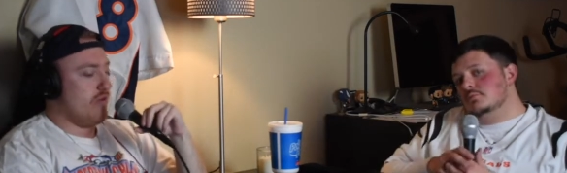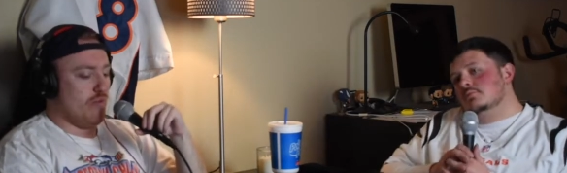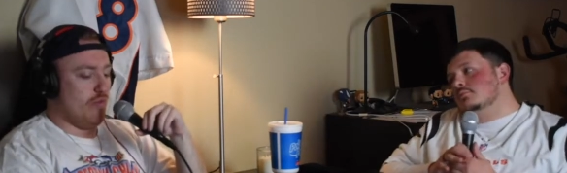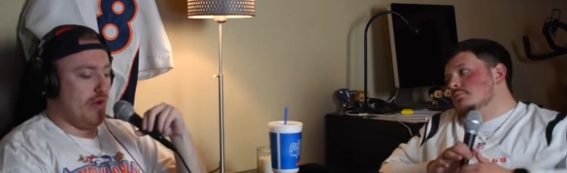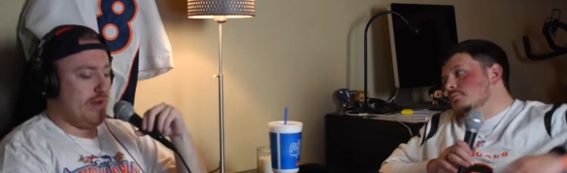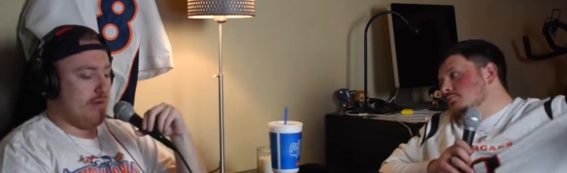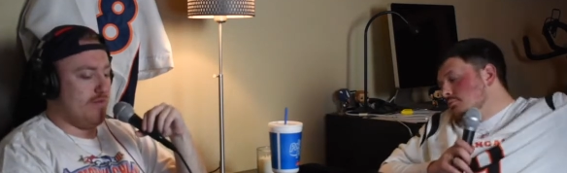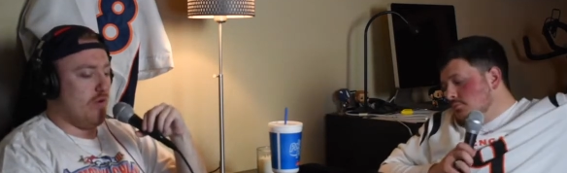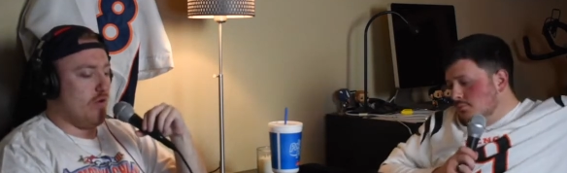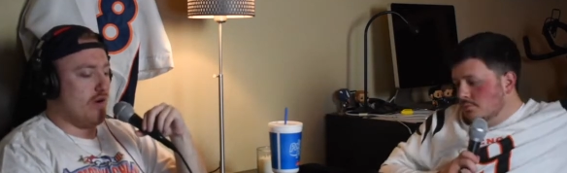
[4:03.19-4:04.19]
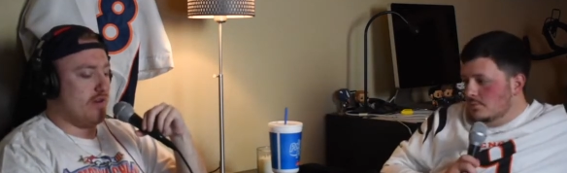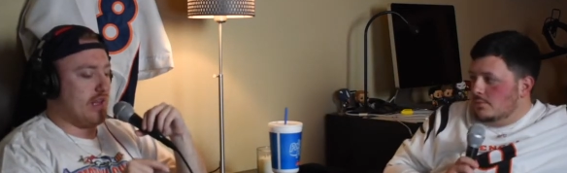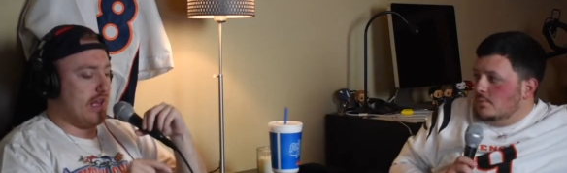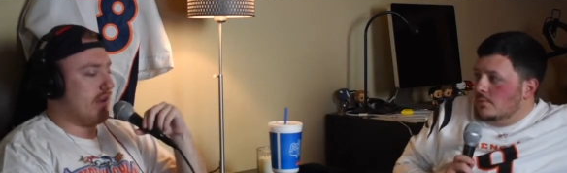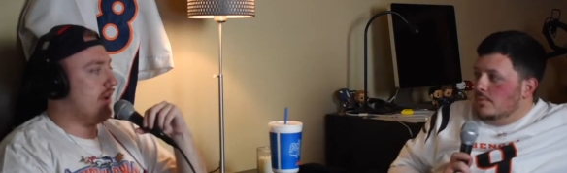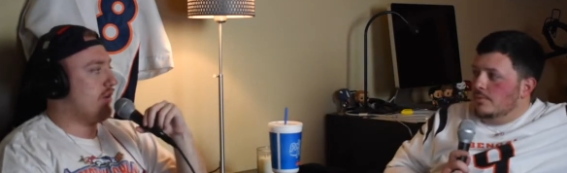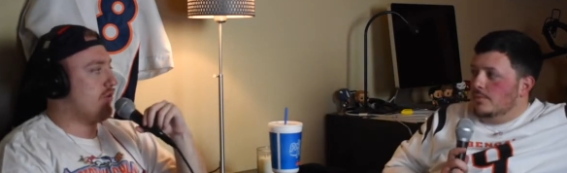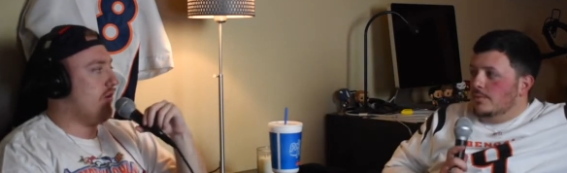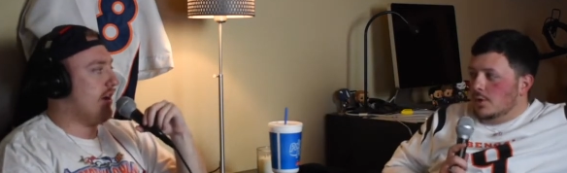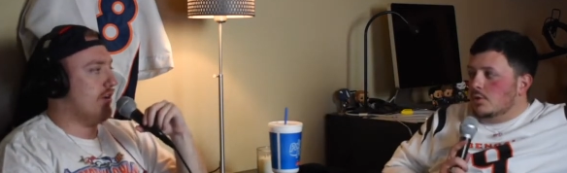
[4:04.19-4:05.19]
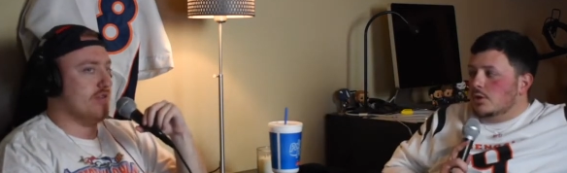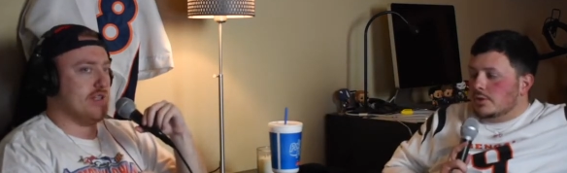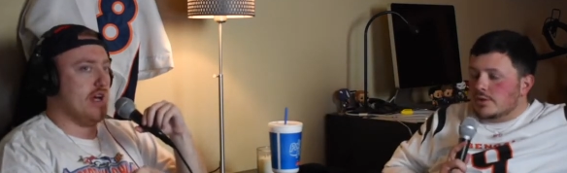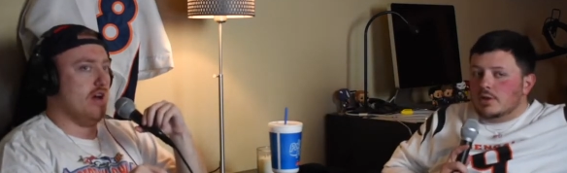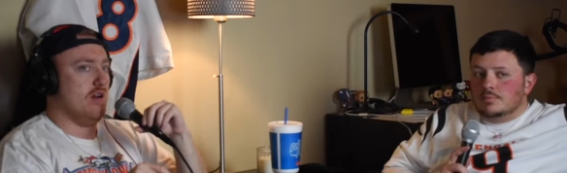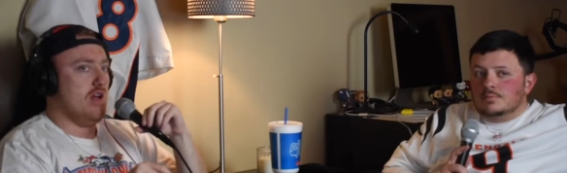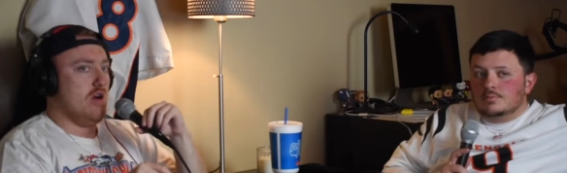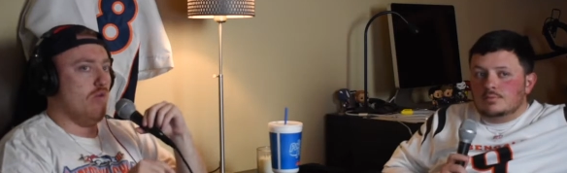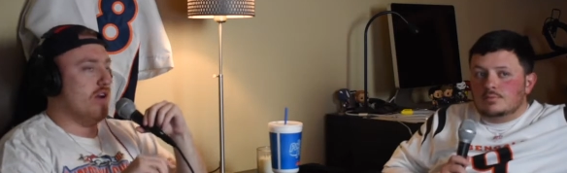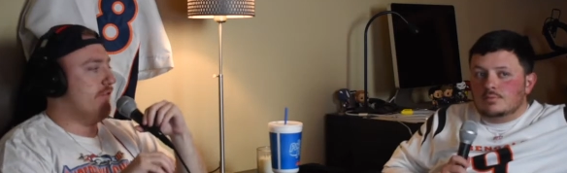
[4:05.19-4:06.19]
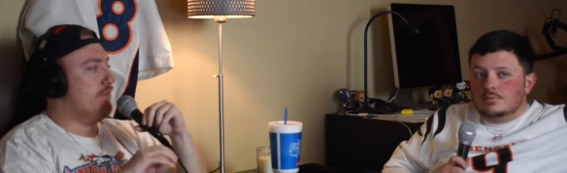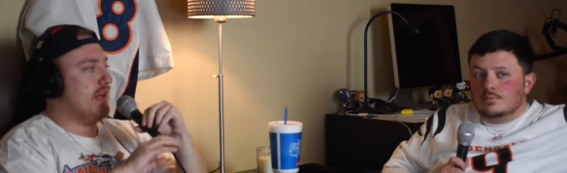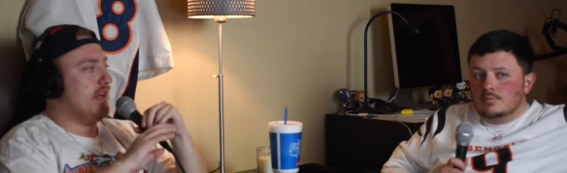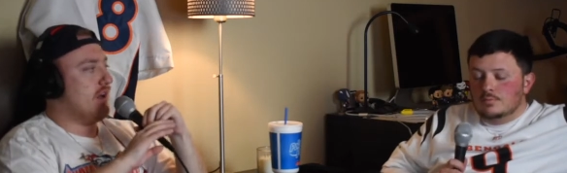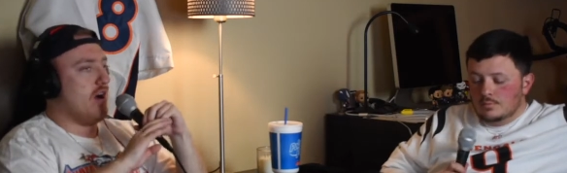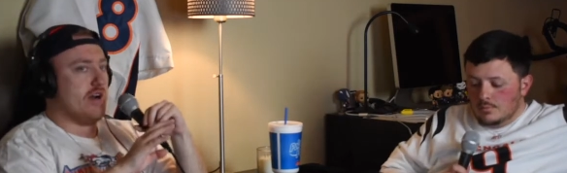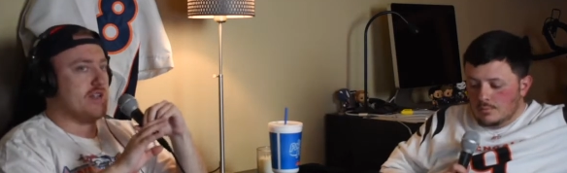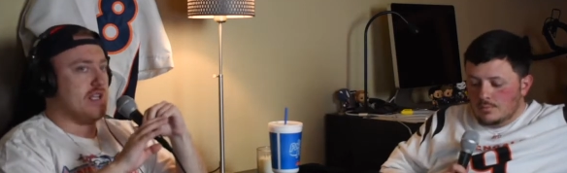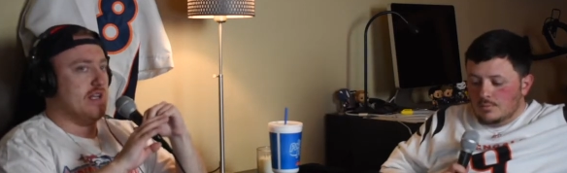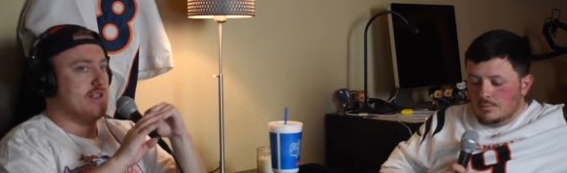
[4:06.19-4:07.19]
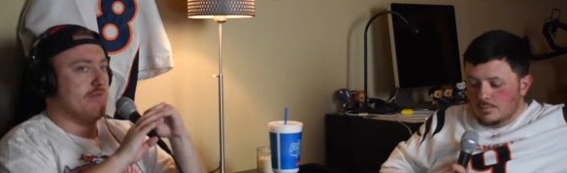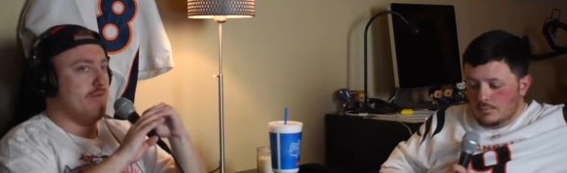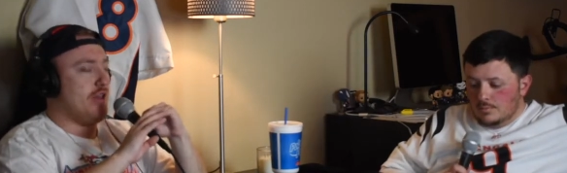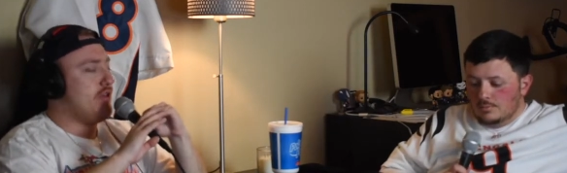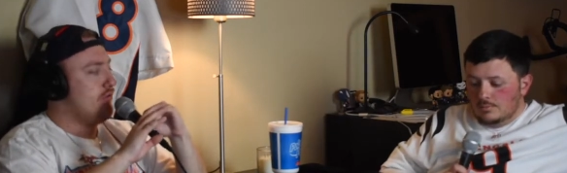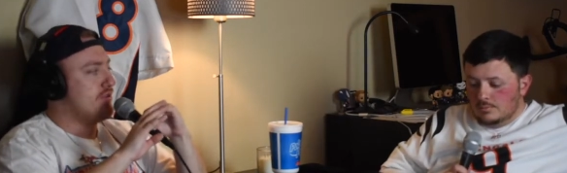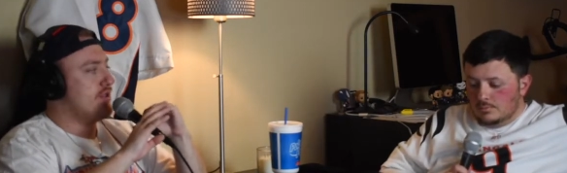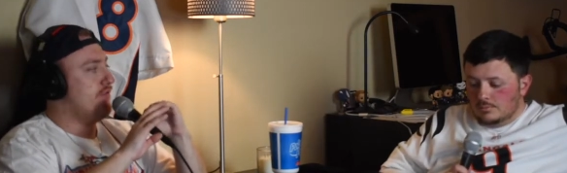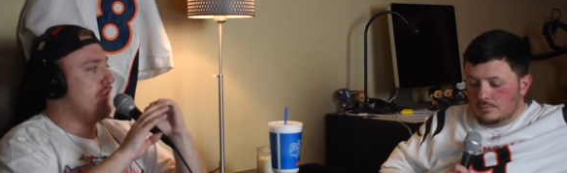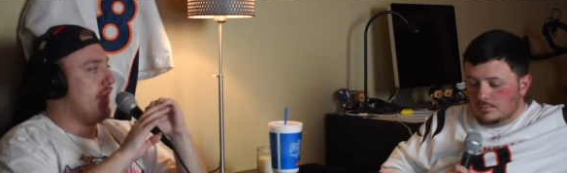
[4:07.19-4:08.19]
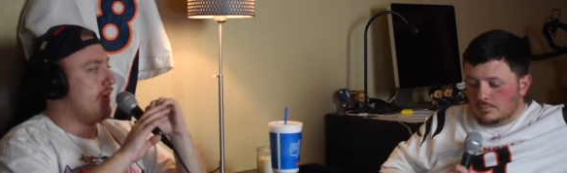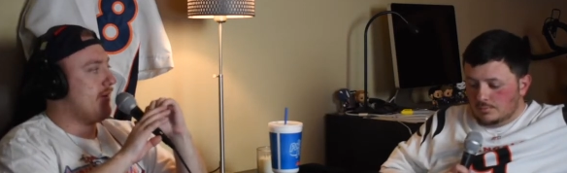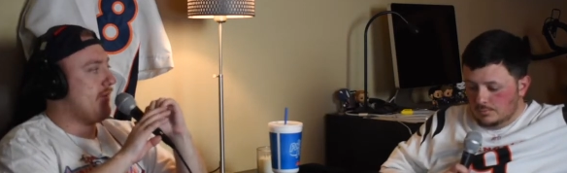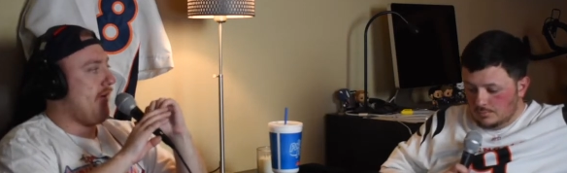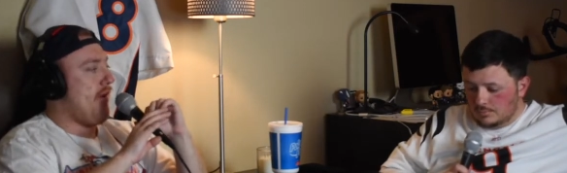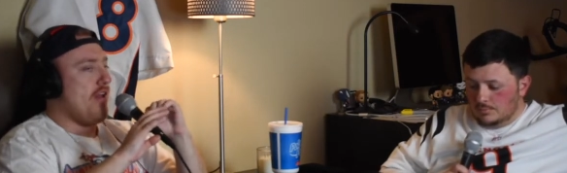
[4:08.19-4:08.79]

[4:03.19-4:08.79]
Speaker 1: Week before they acquired Odell would have been an, honestly a huge deflator. Hmm.